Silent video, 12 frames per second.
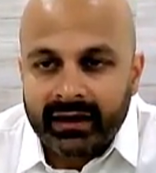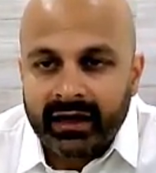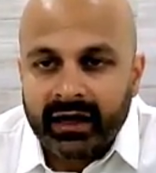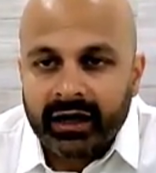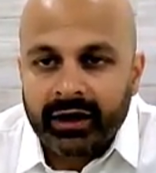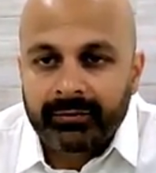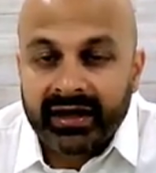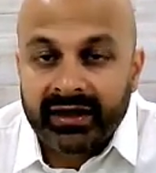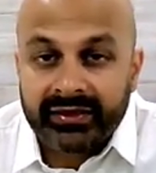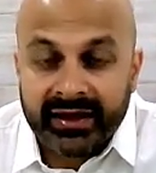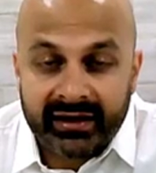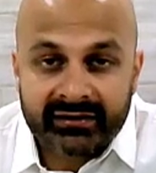Um,
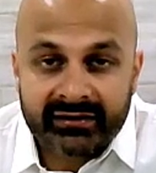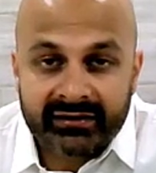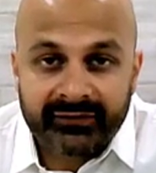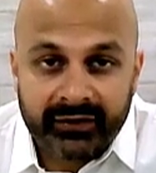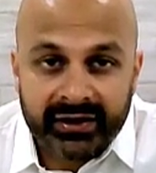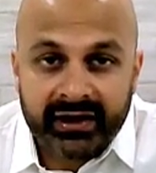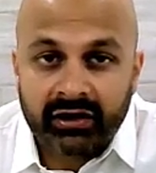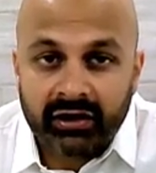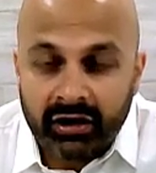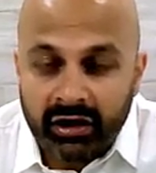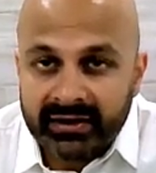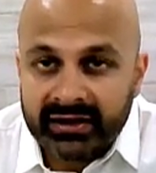and that is very
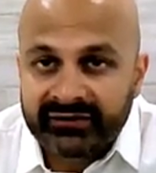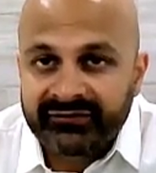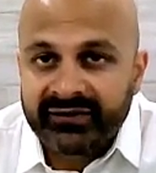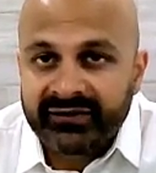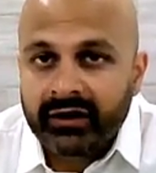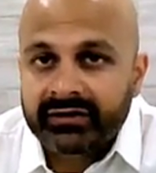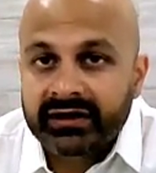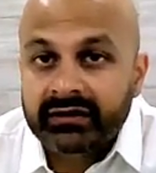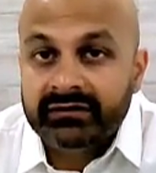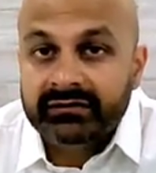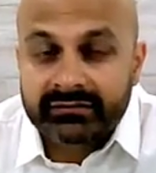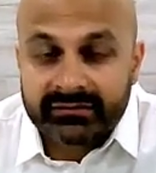commonly found
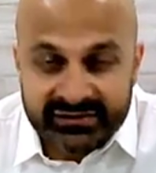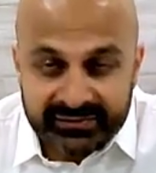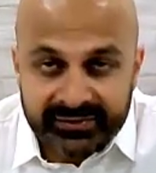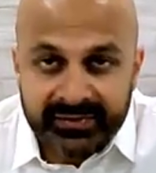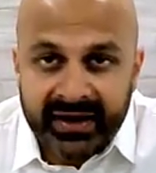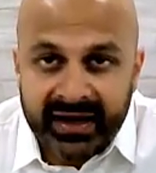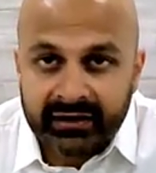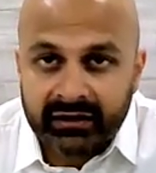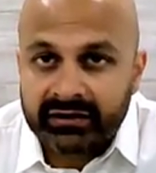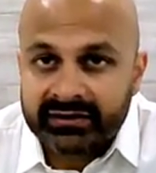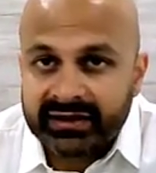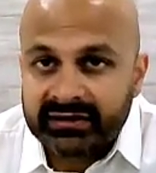in symptomatic
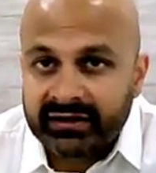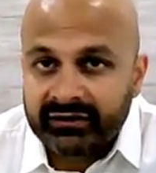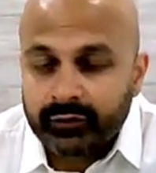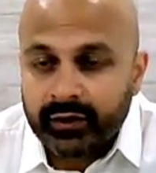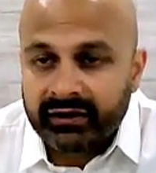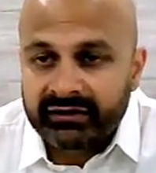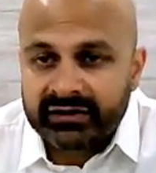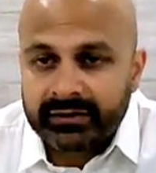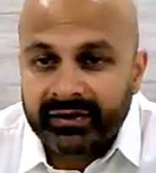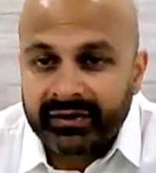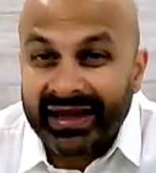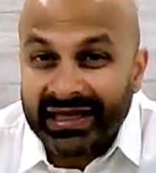contact lens wearers in
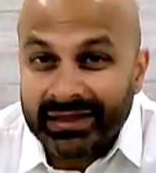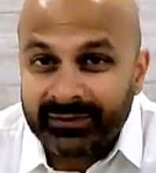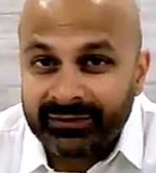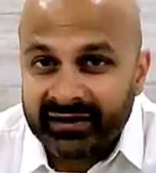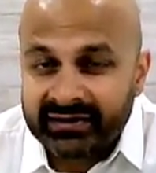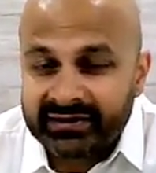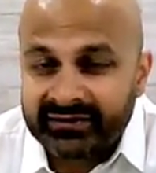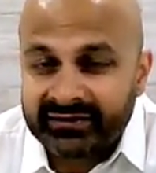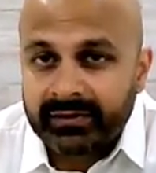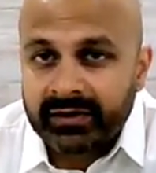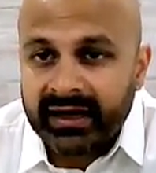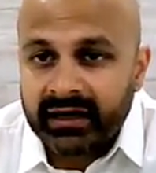about 80% of
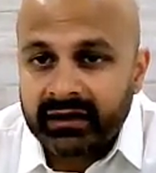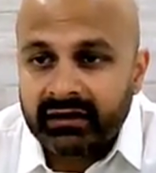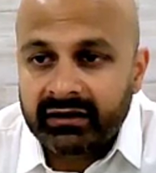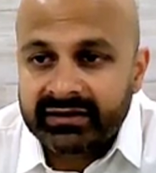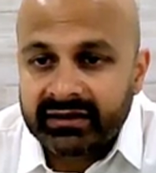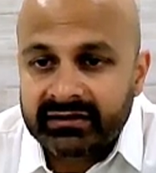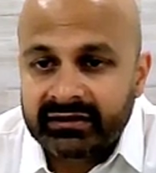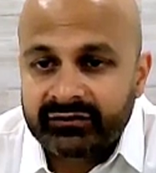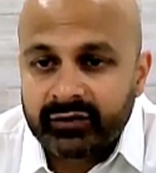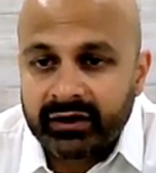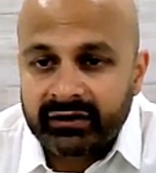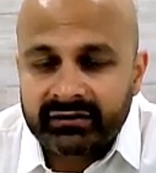symptomatic contact lens
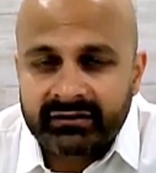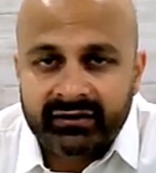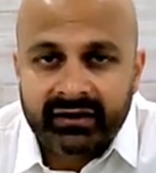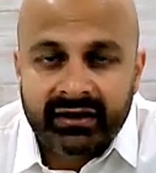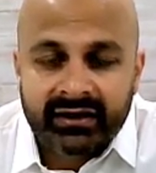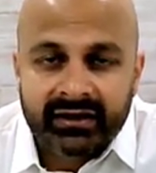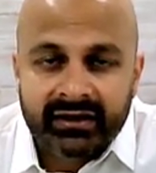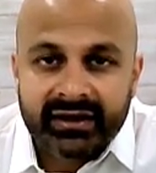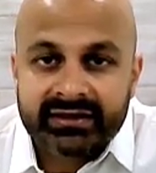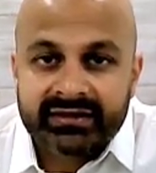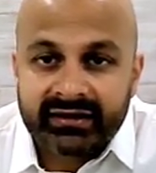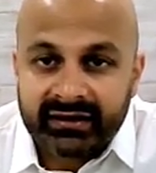wearers.
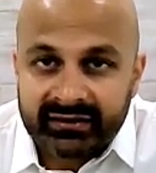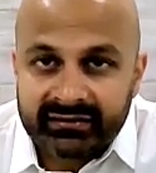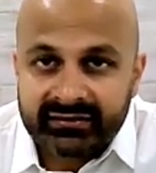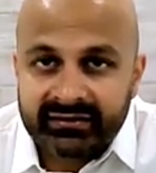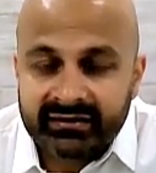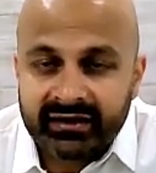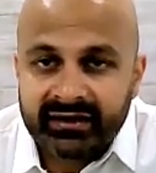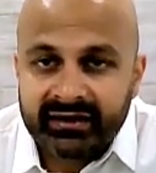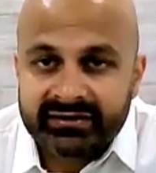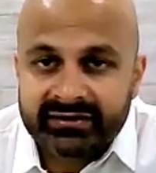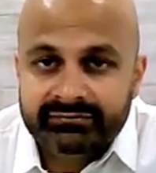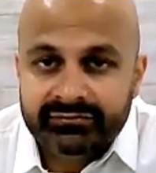It does
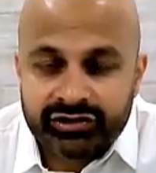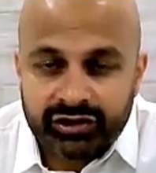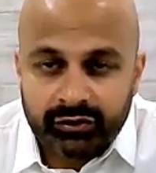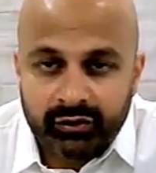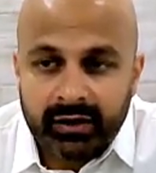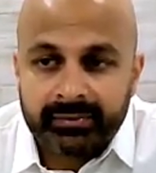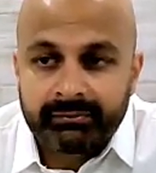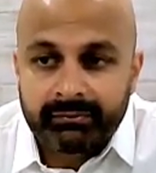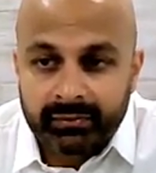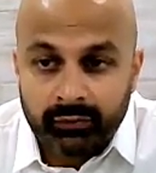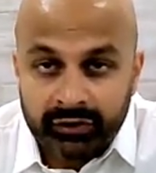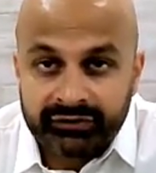uh, show up
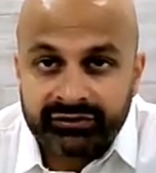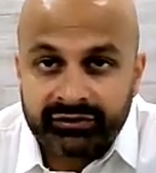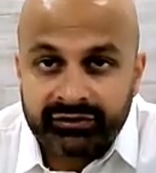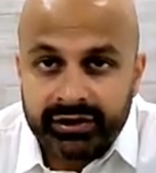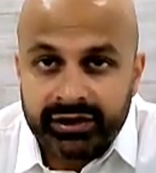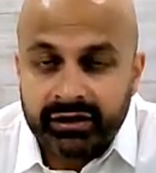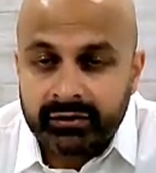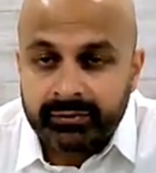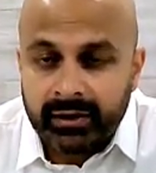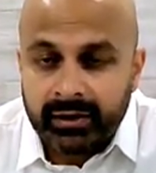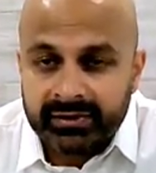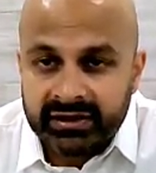more so in younger
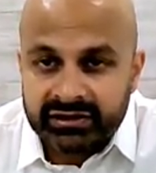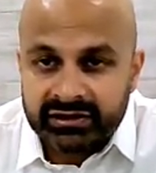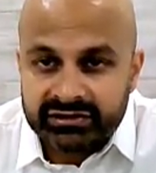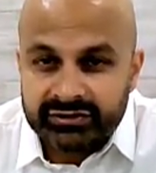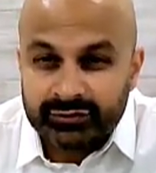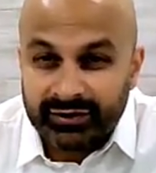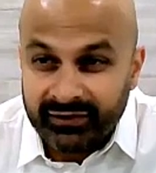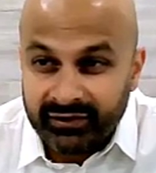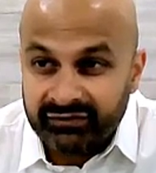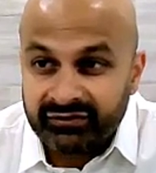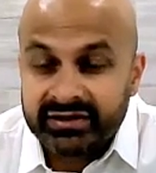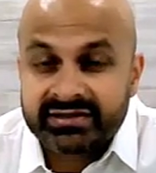populations with
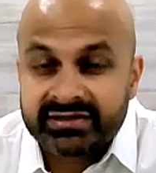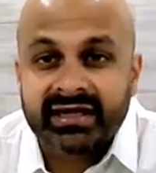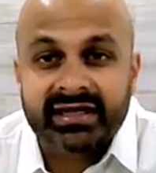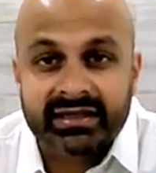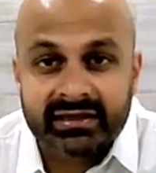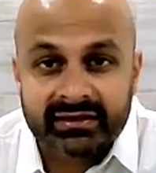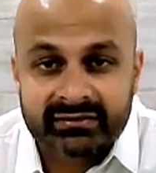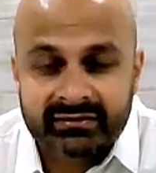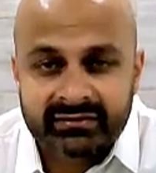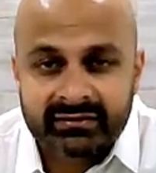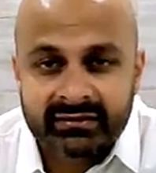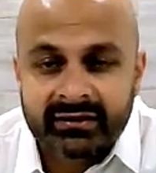very, very tight
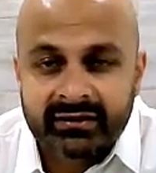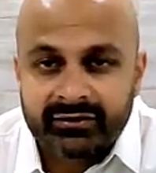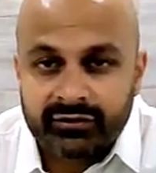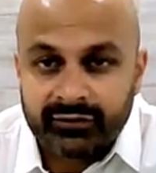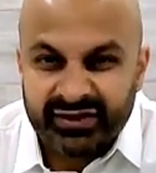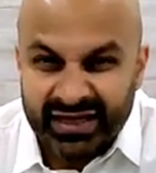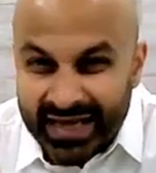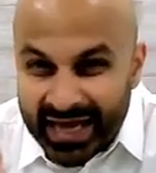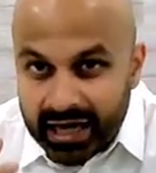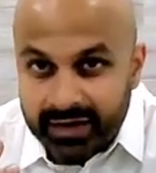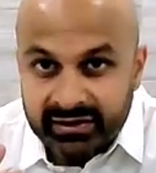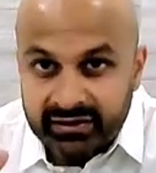lids. So if the
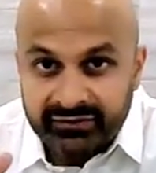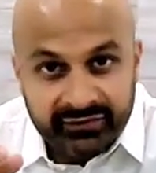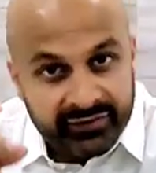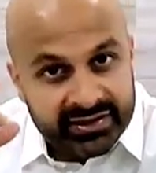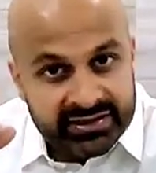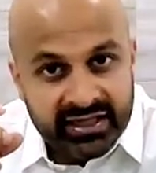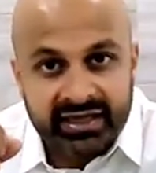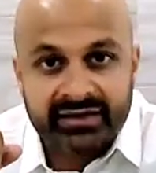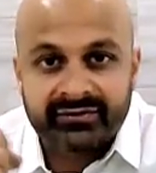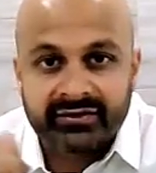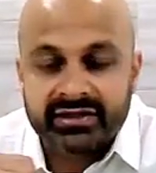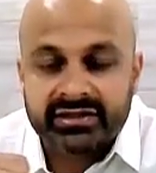anatomy is very
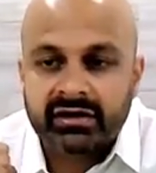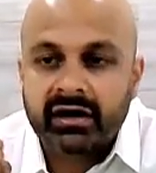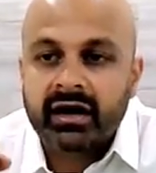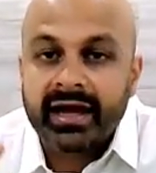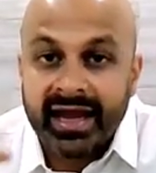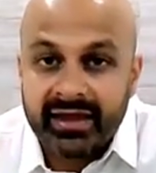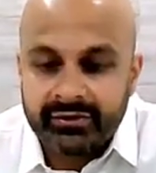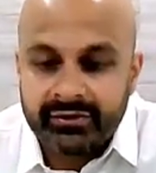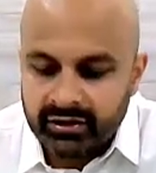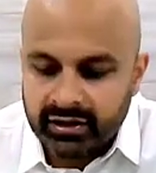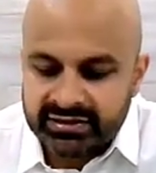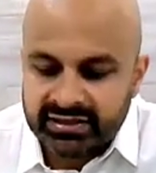tight, very taut, and there are
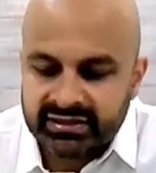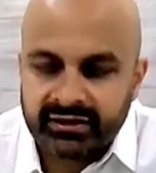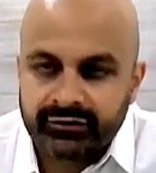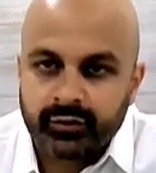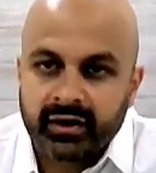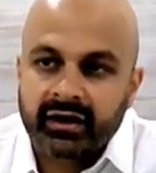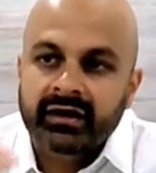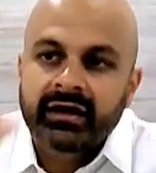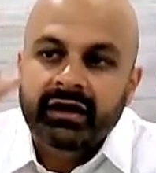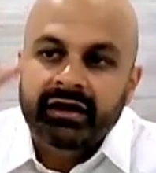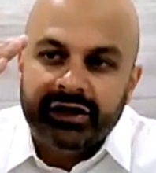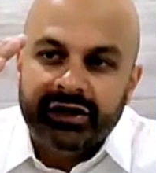contact lens where
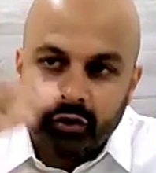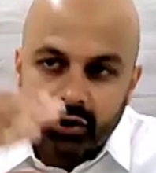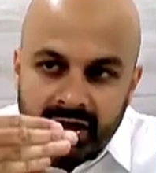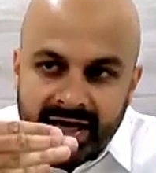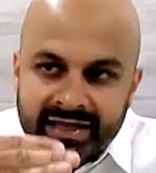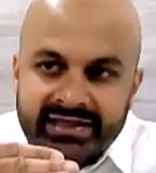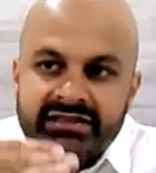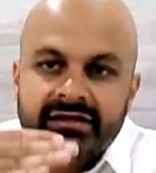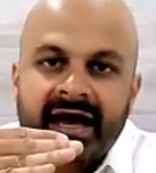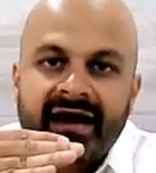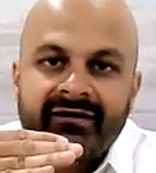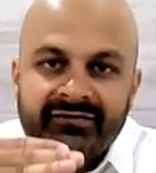you're more likely to
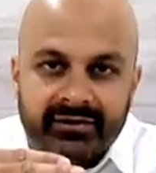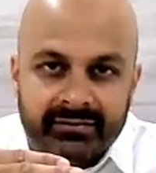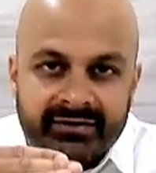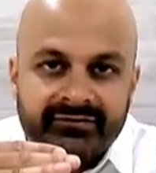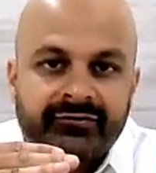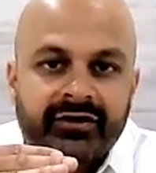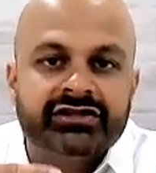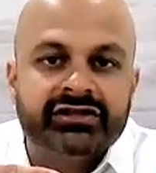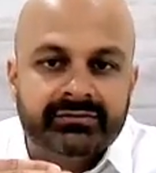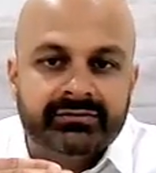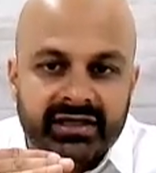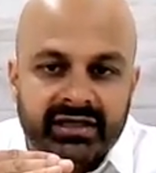have some
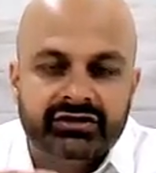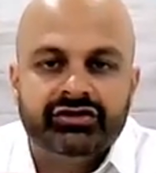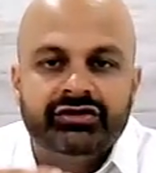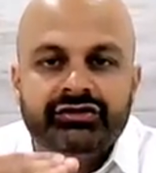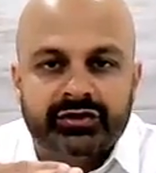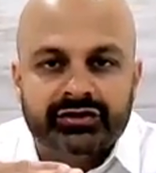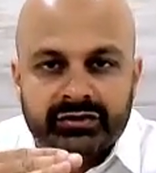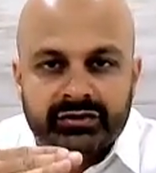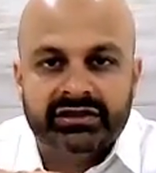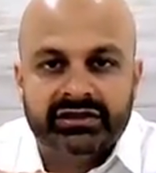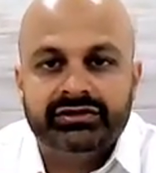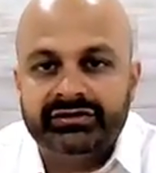friction being induced, which
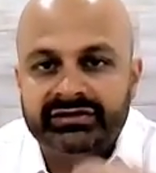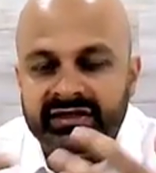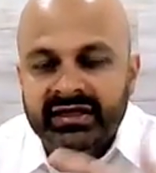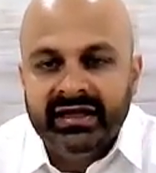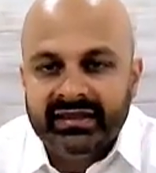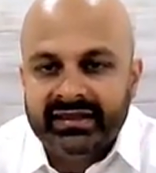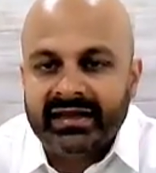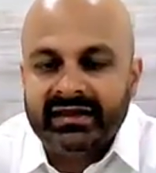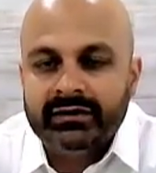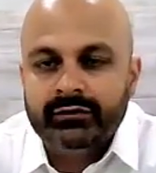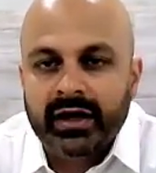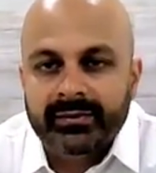will induce
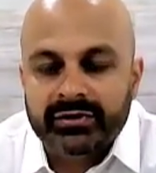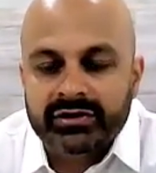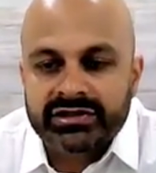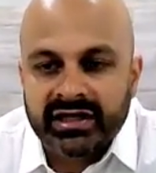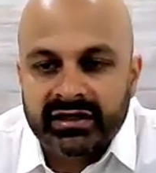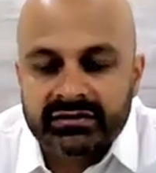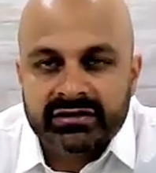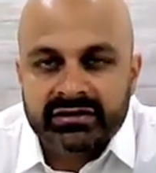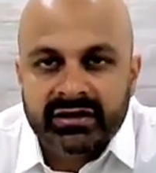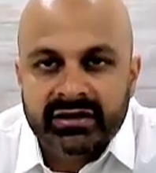that lid wiper change.